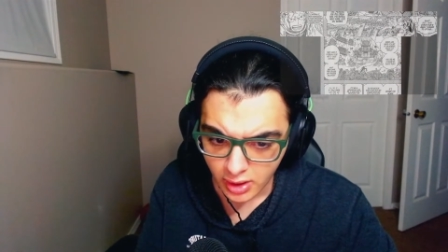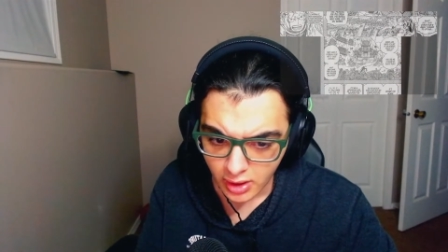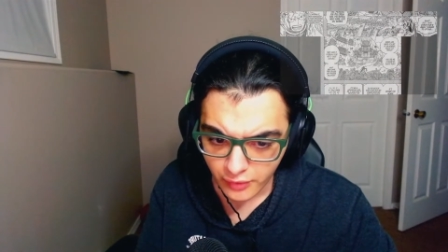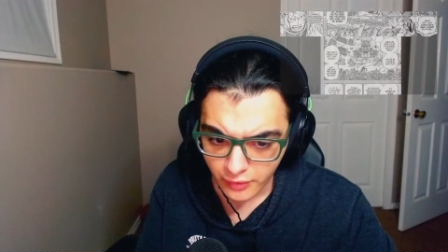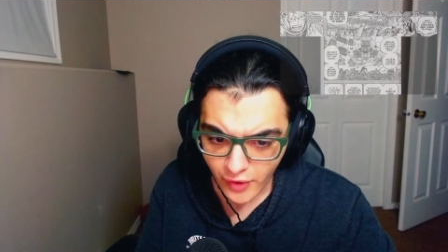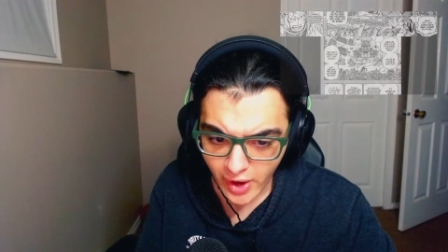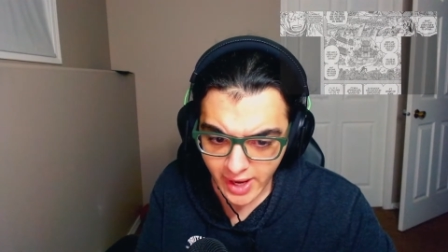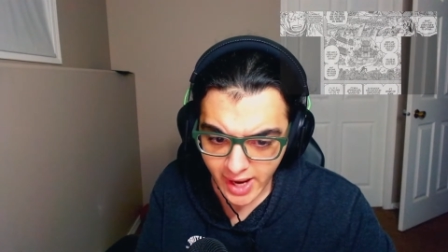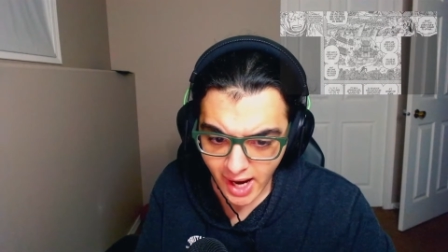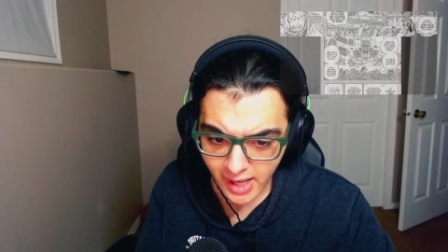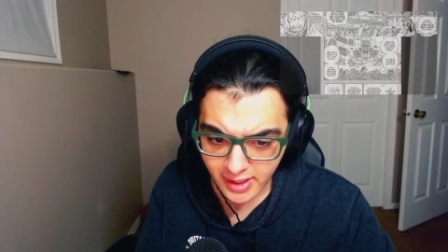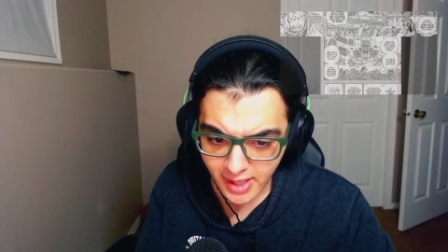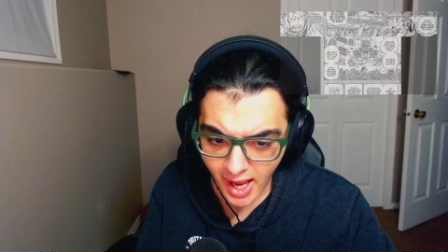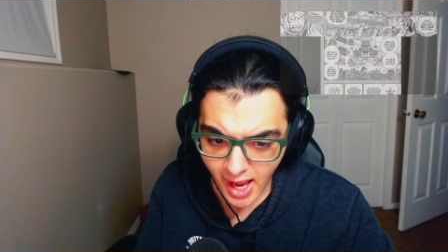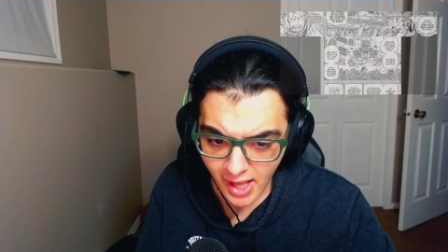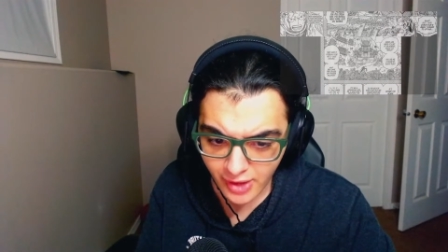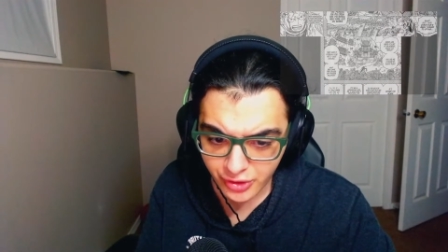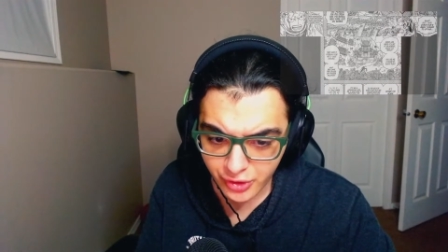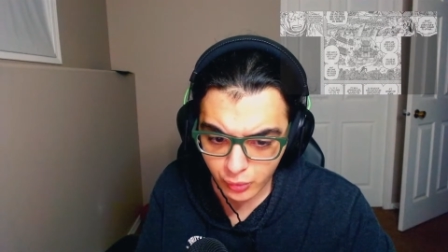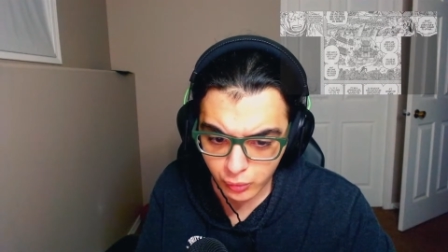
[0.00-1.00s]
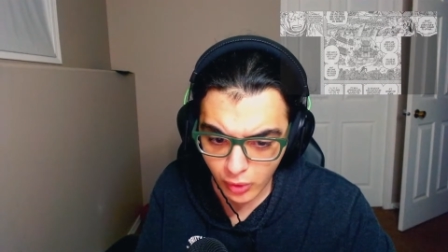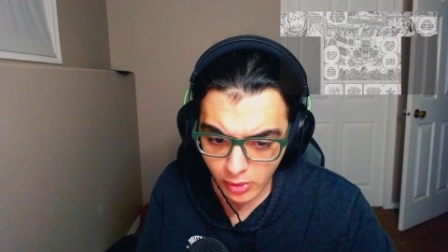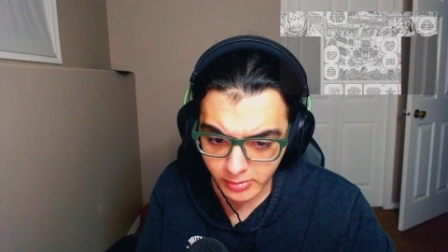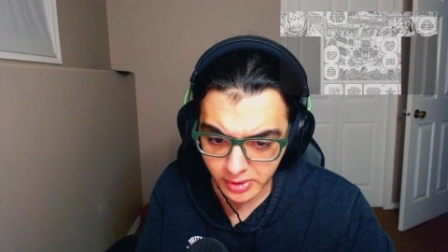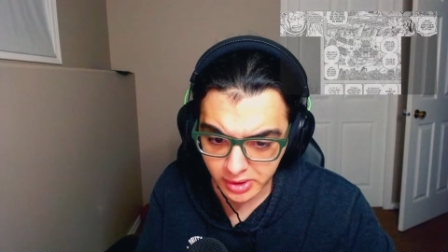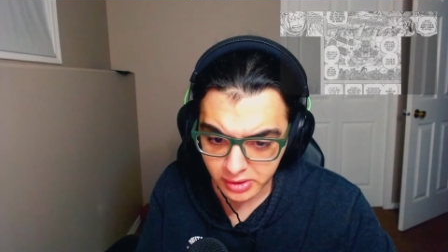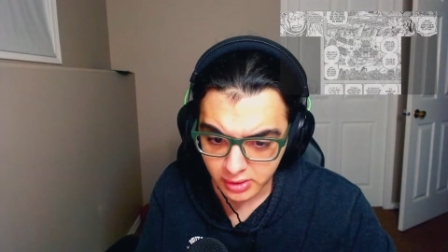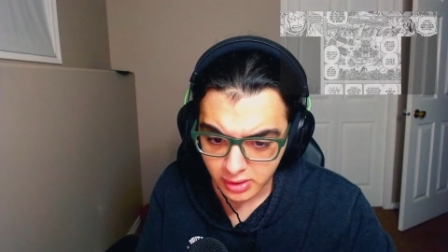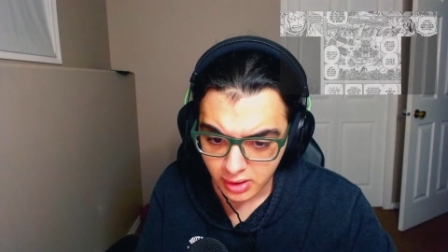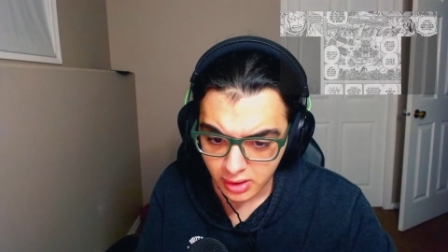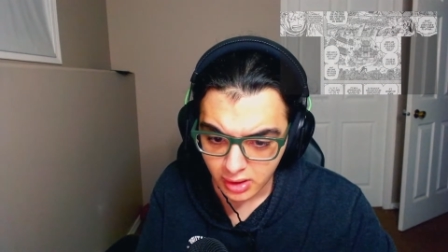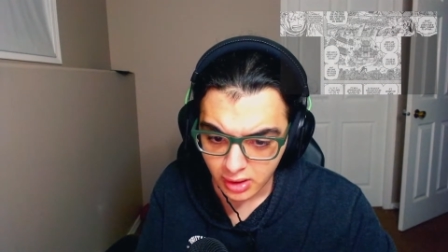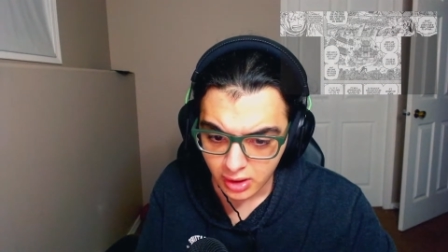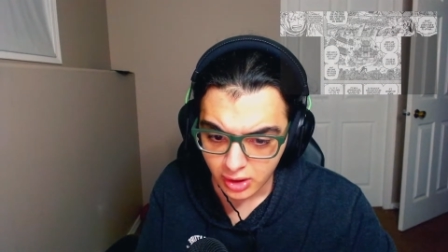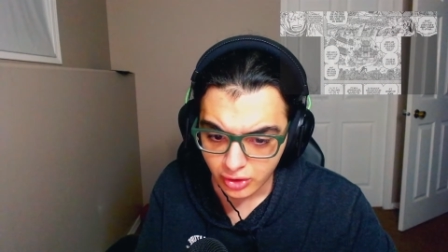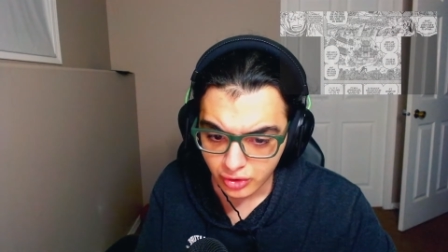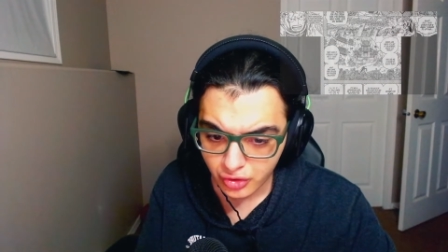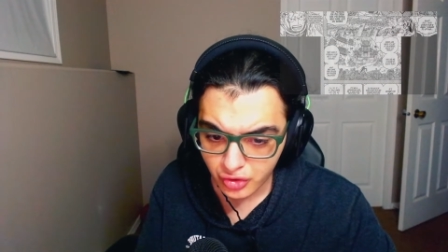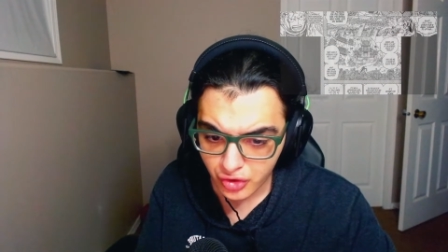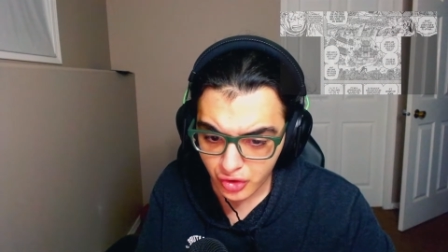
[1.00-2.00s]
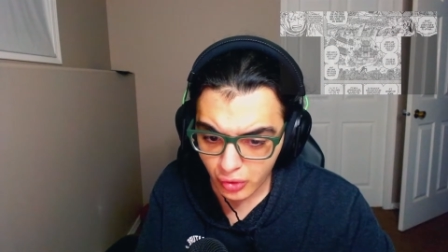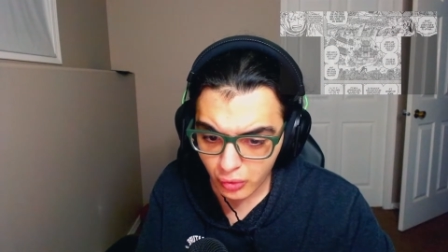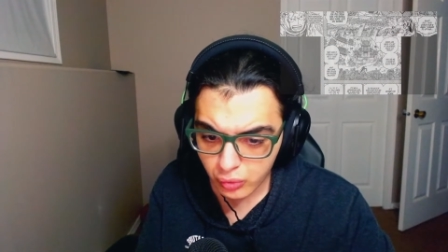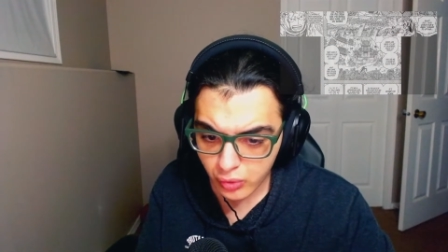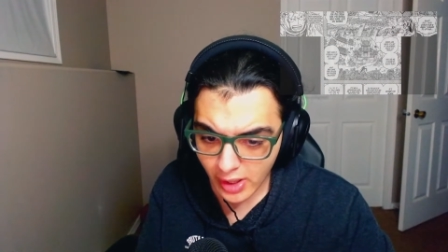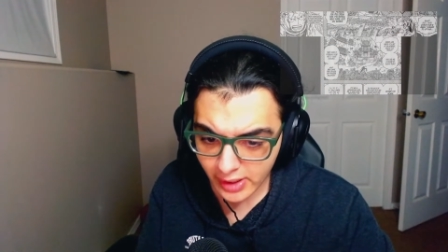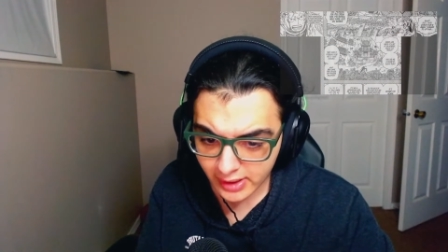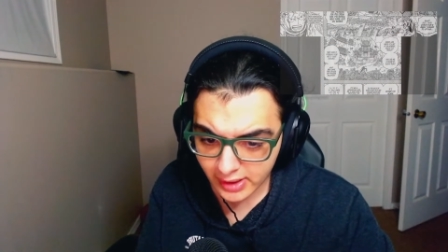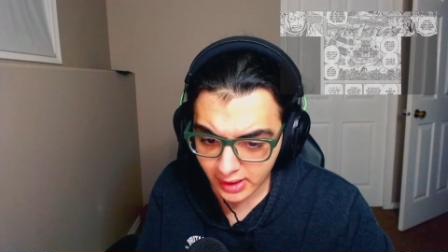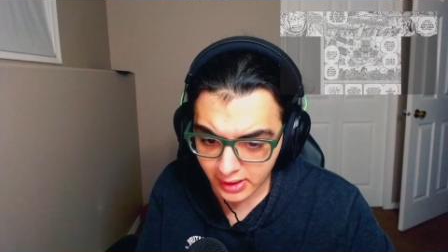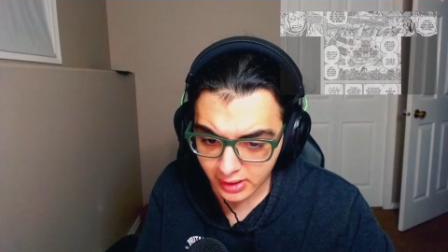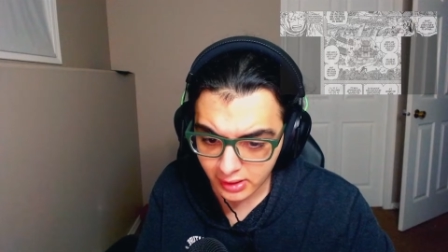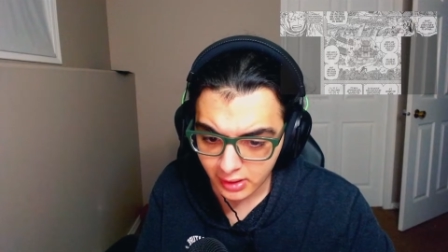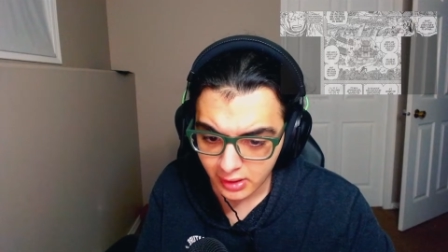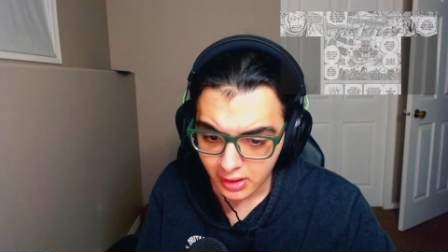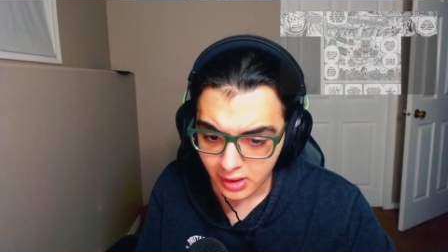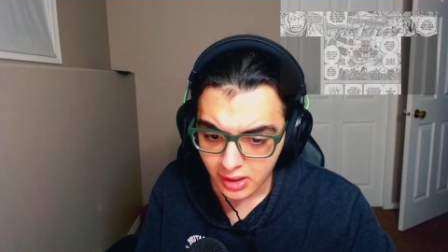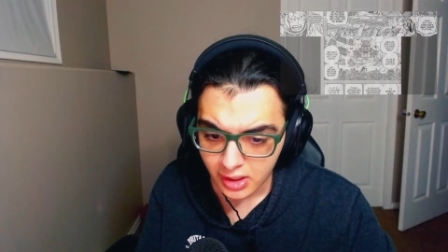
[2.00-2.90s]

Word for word: If I unhand the woman, do you reckon